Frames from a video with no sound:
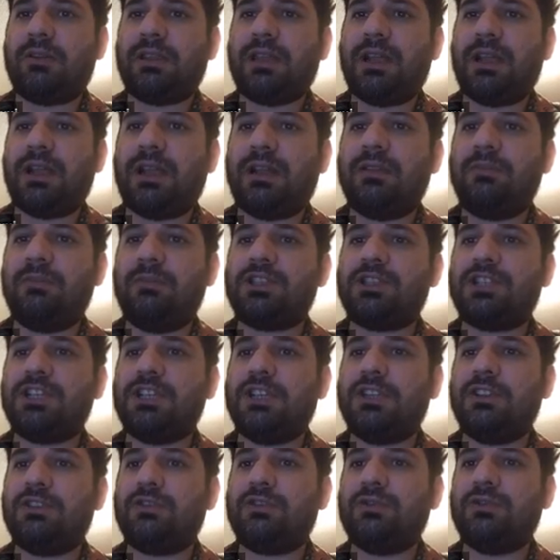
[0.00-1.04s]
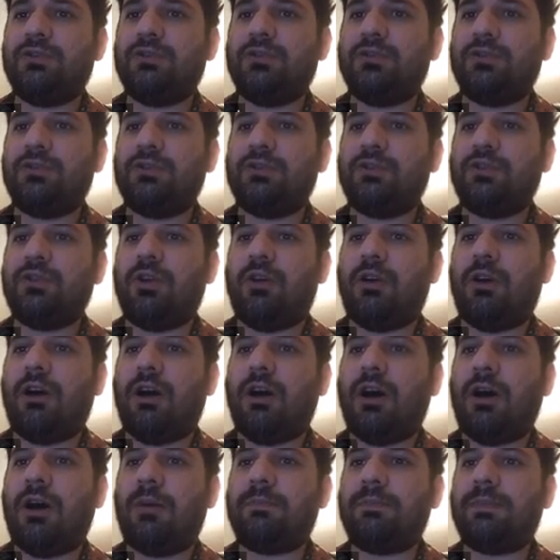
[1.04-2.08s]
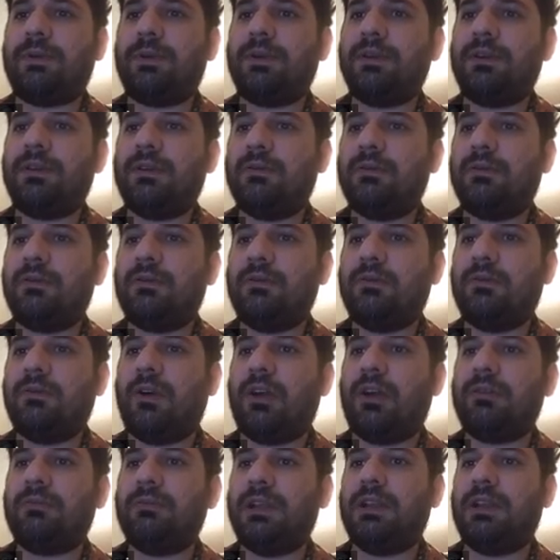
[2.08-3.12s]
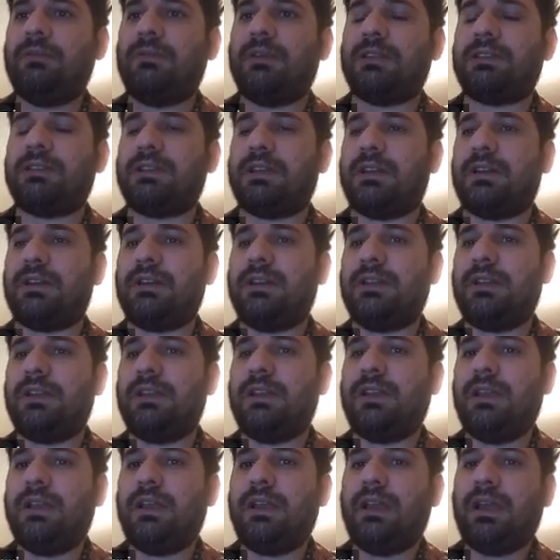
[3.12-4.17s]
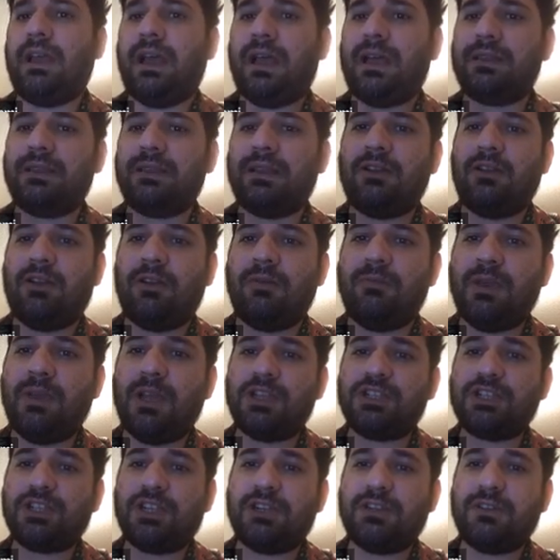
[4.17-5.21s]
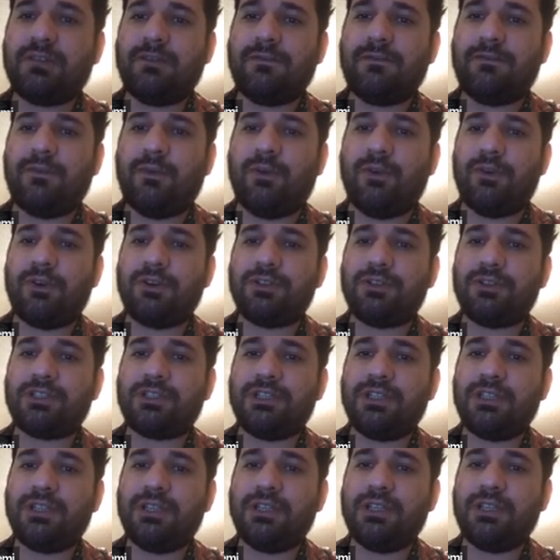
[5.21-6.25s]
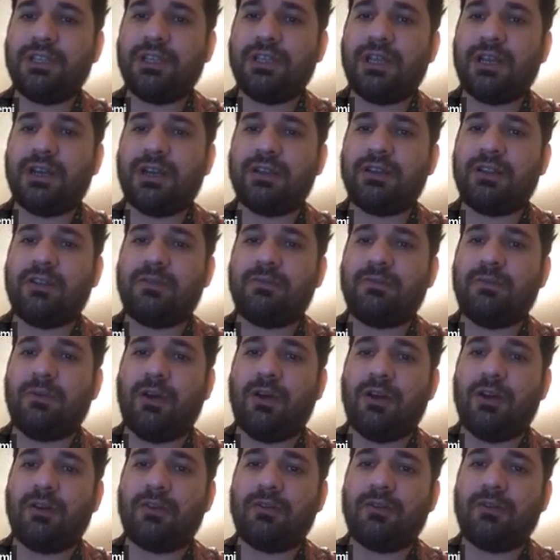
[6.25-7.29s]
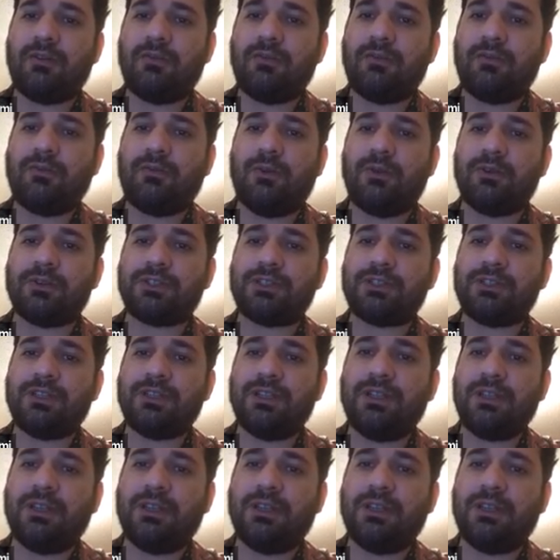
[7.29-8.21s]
tell the machine to go up 1 millimeter. And then I measure the force here in this bar, force.